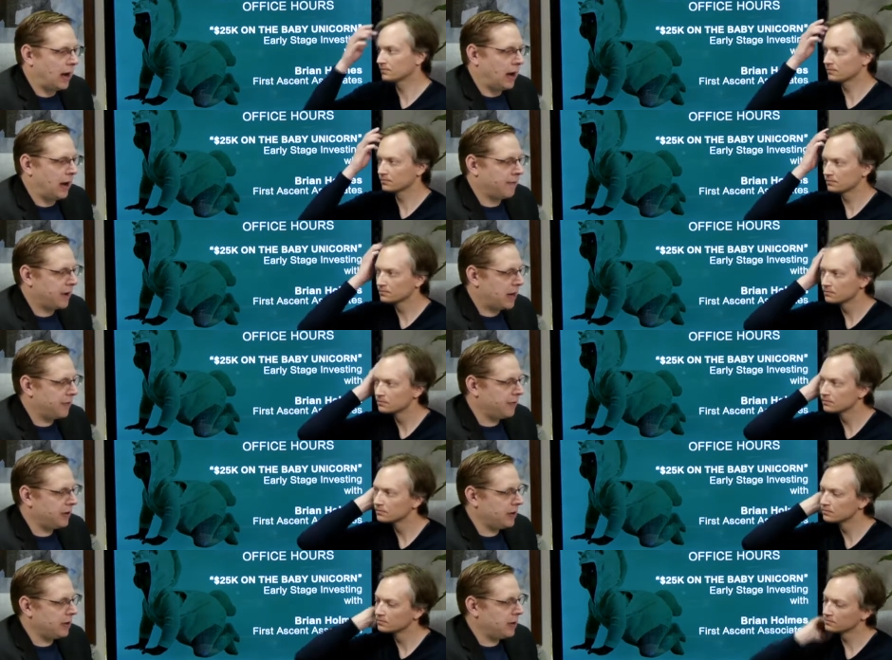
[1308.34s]
Speaker 1: I've kind of
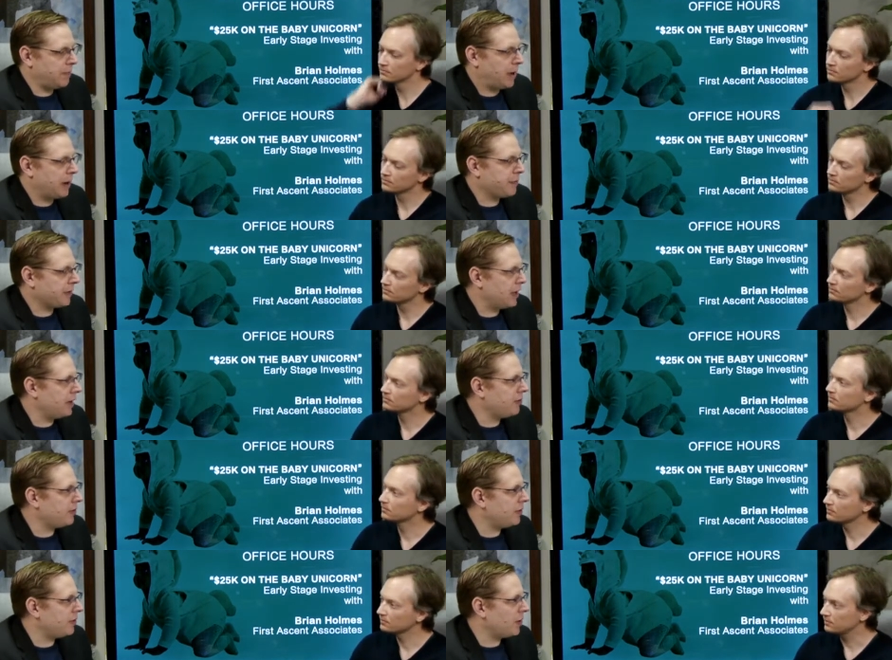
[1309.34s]
seen a
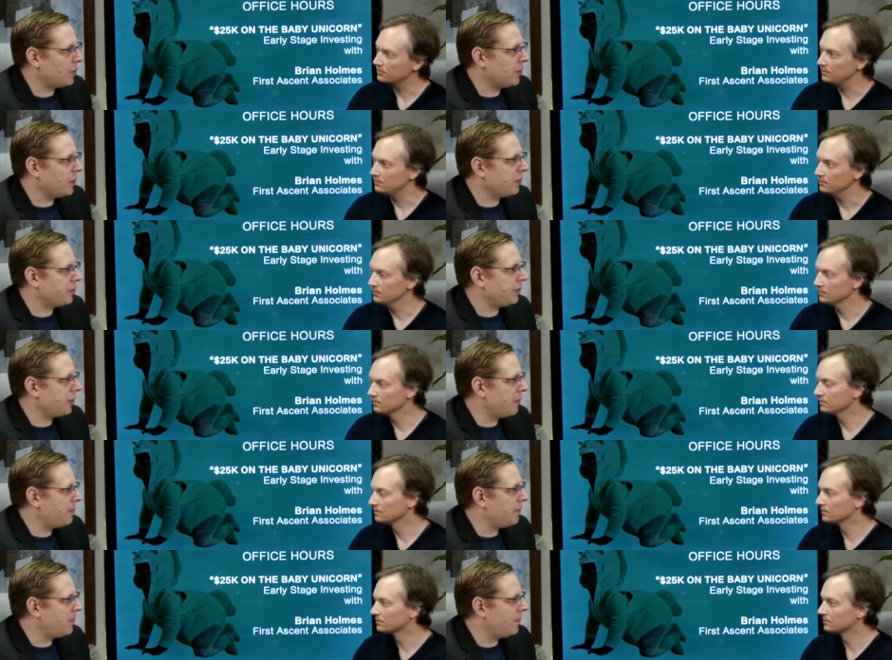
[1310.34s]
bifurcation there where there's
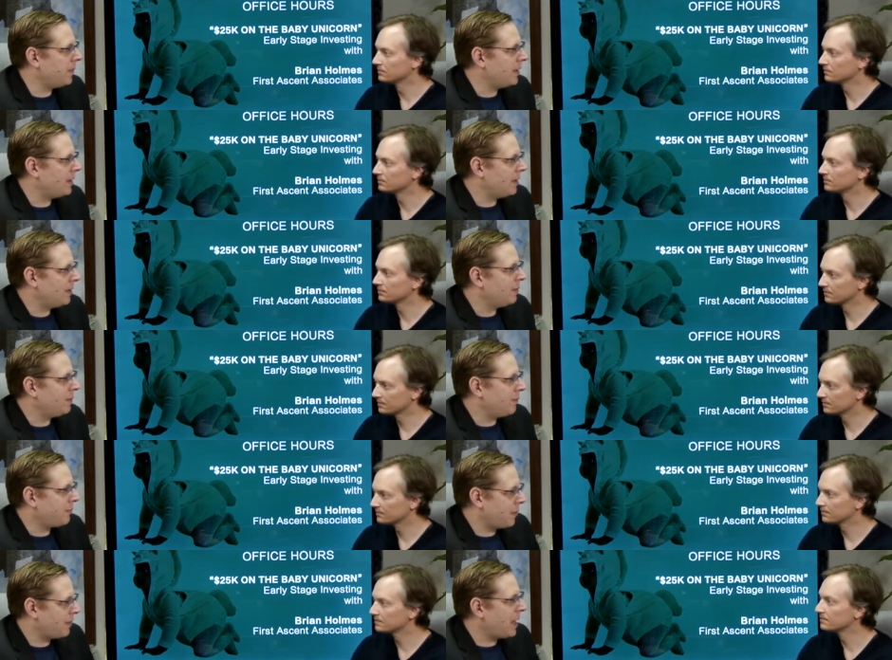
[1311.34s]
some
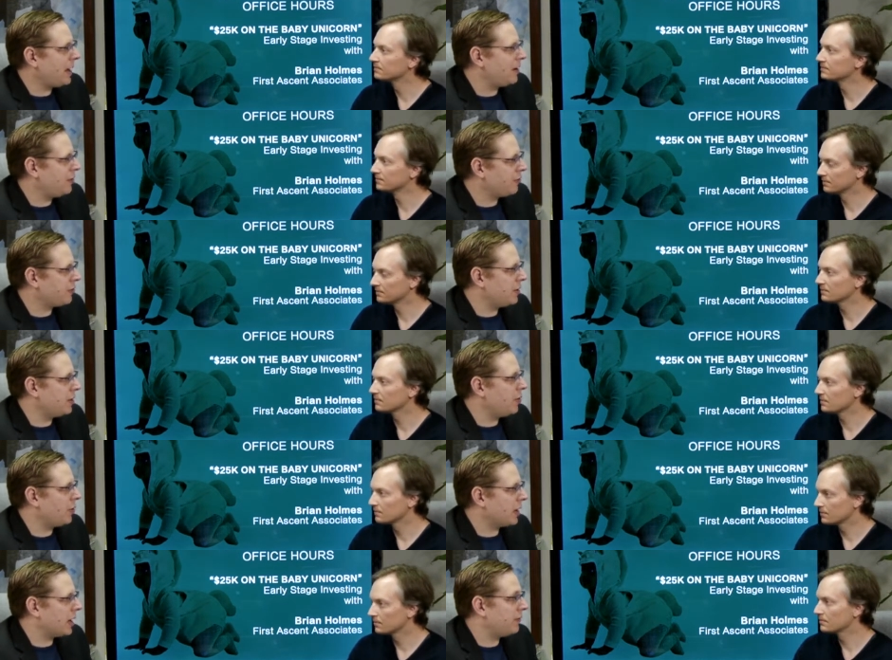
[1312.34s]
from that industry who
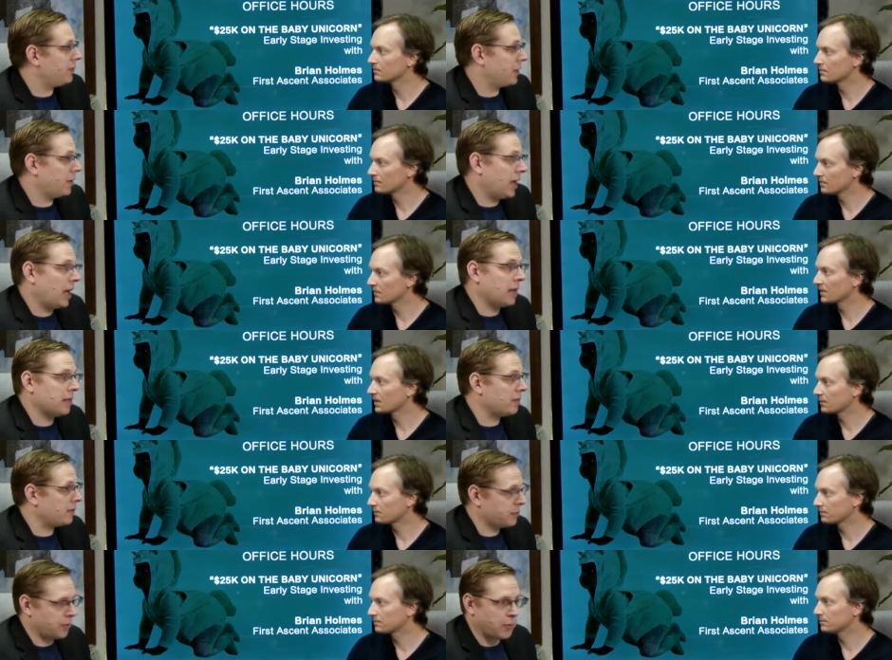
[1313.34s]
are kind of saying, okay,
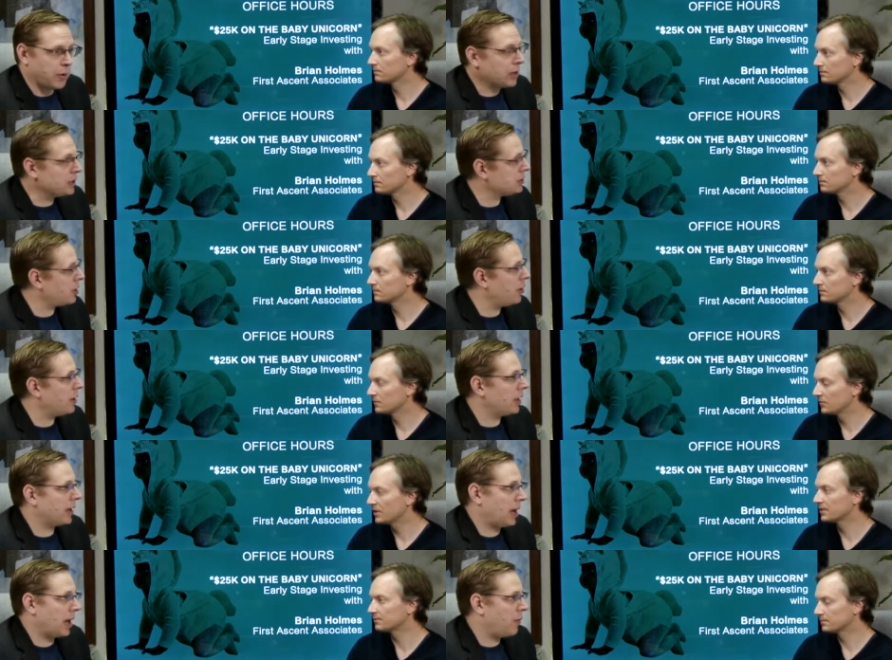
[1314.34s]
this is where the market's going.
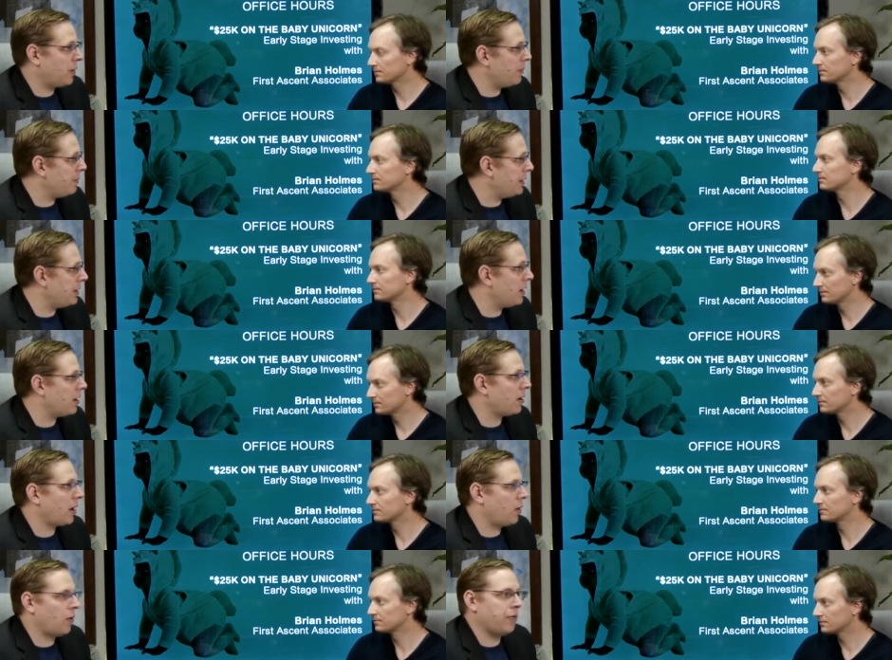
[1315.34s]
Like, right. I want to be there.
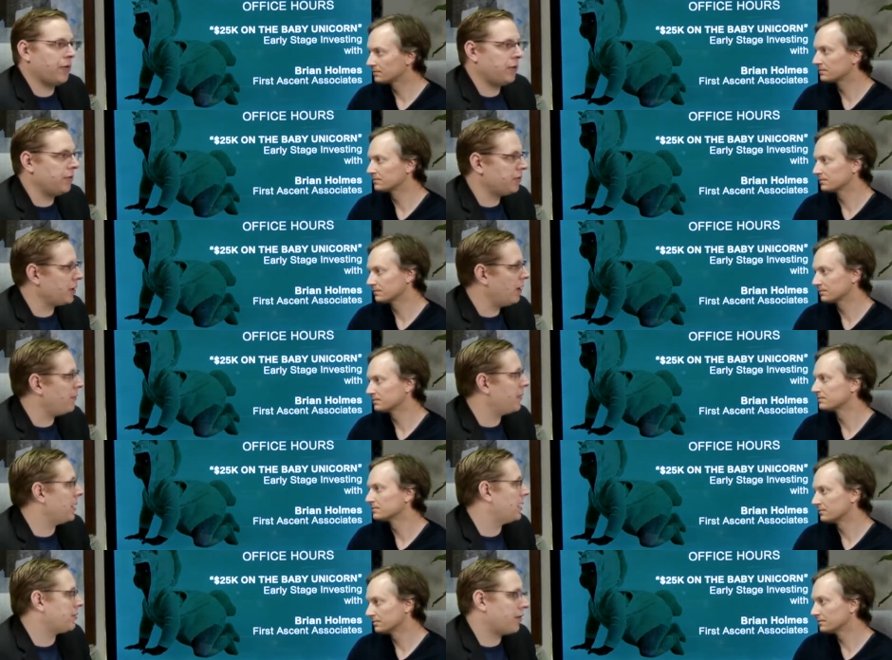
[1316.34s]
I want the new stuff. I'm
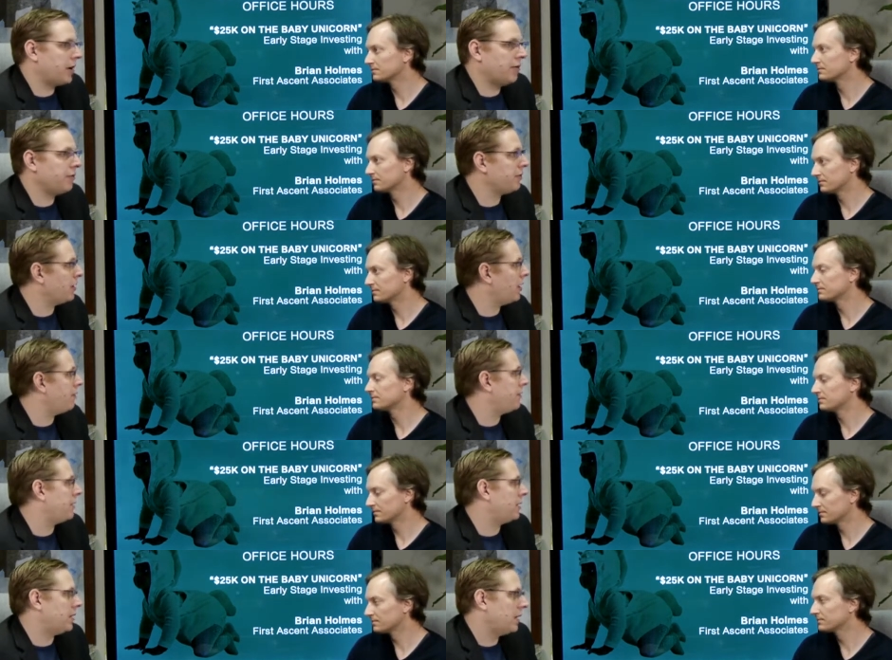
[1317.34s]
going to try new stuff.
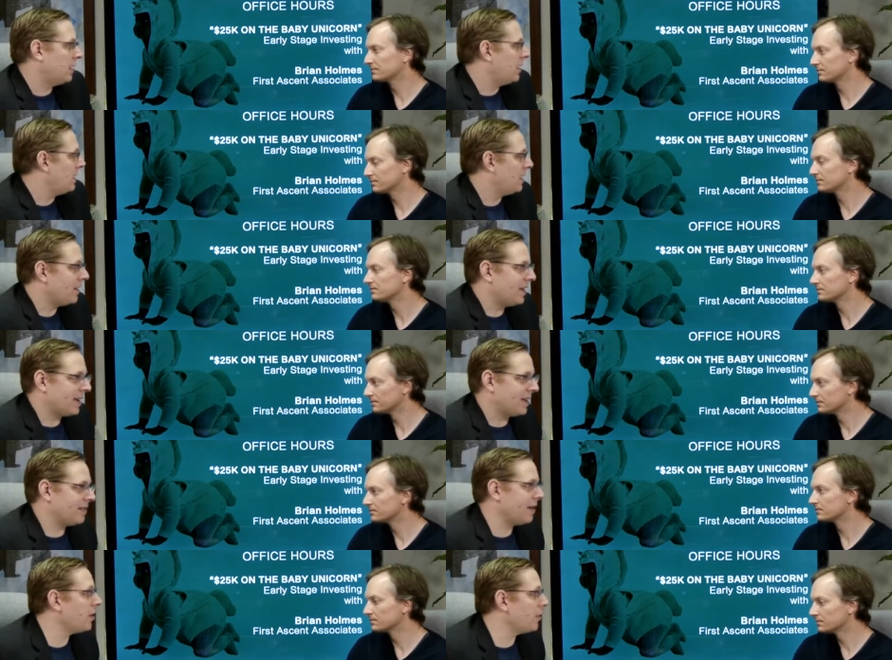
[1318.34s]
And, like,
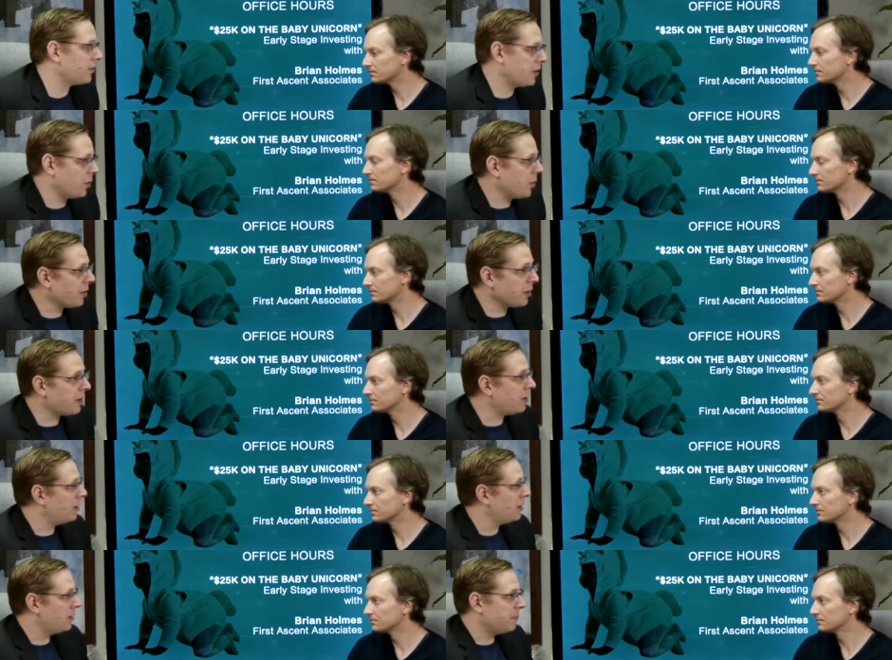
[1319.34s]
it's not always going to work,
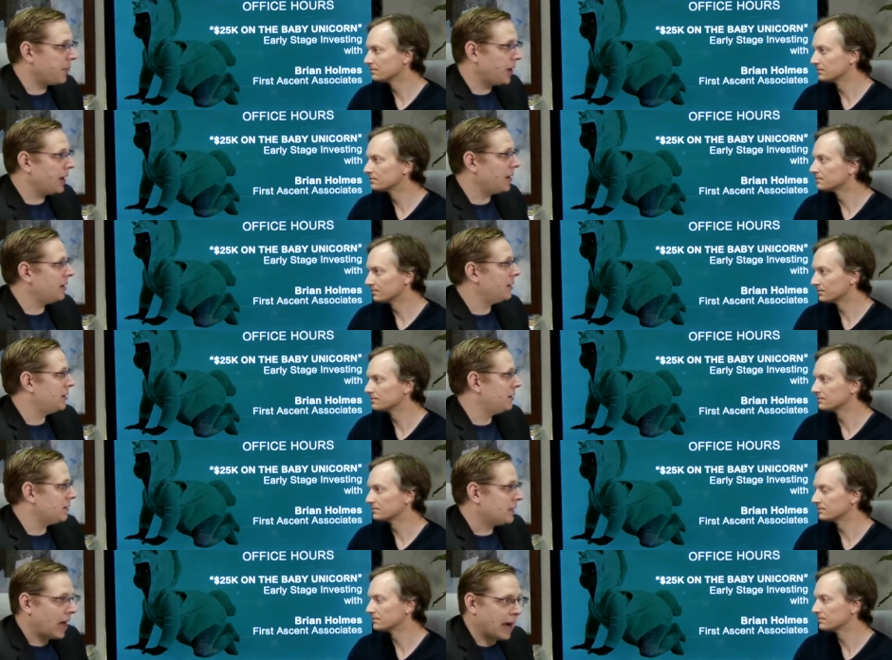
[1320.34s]
but
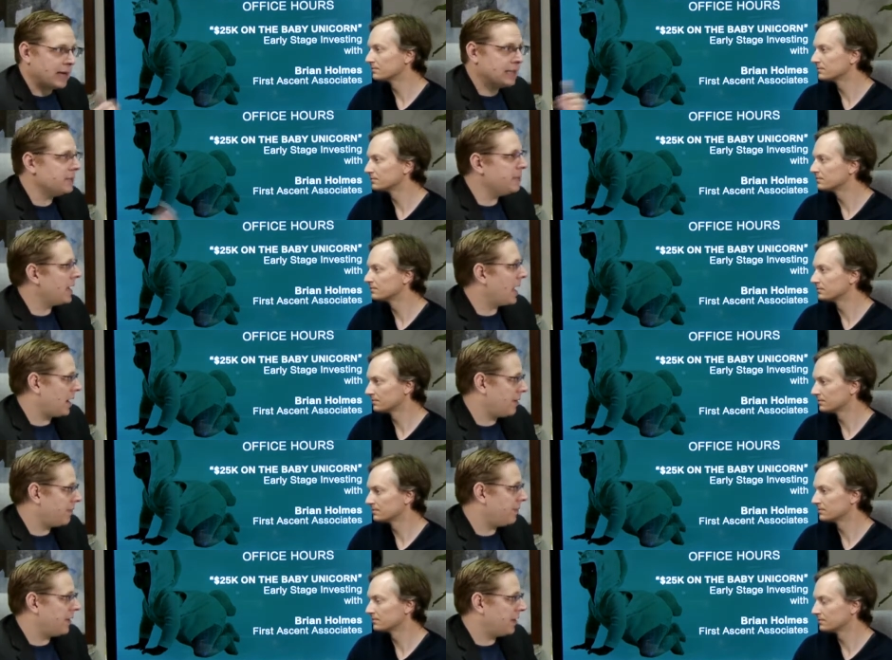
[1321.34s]
I need to be ahead
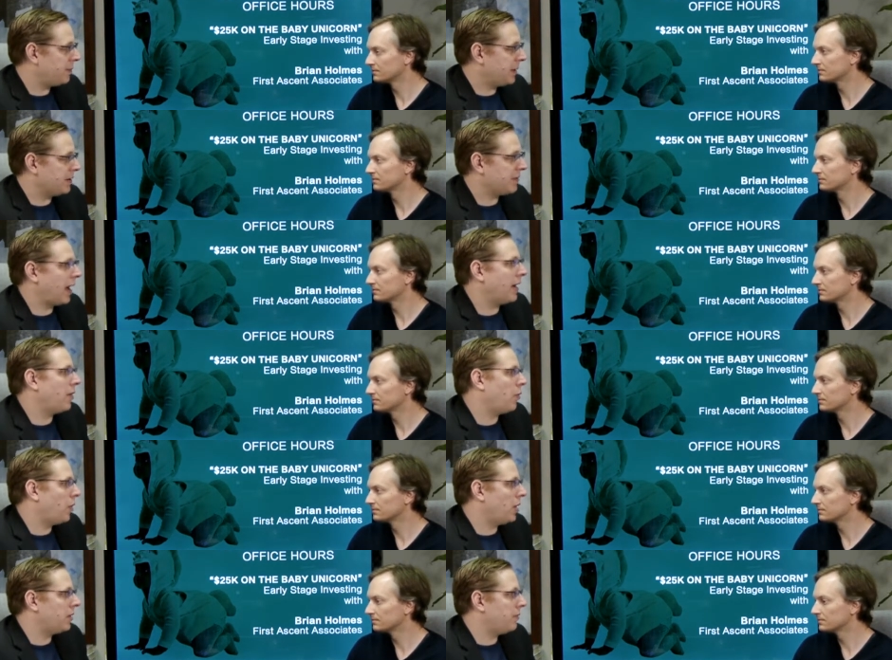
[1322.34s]
of this because I don't
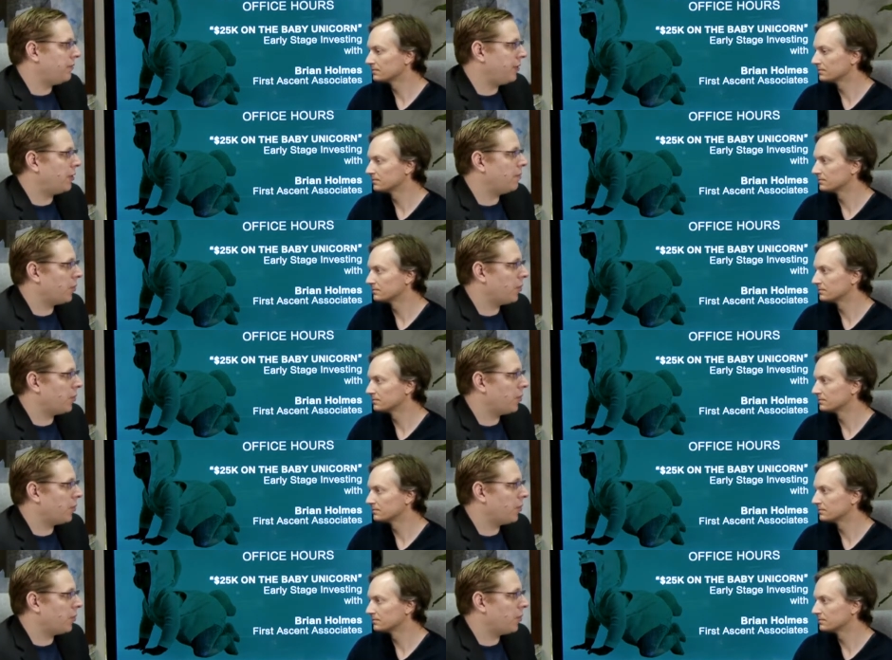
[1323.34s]
want Philip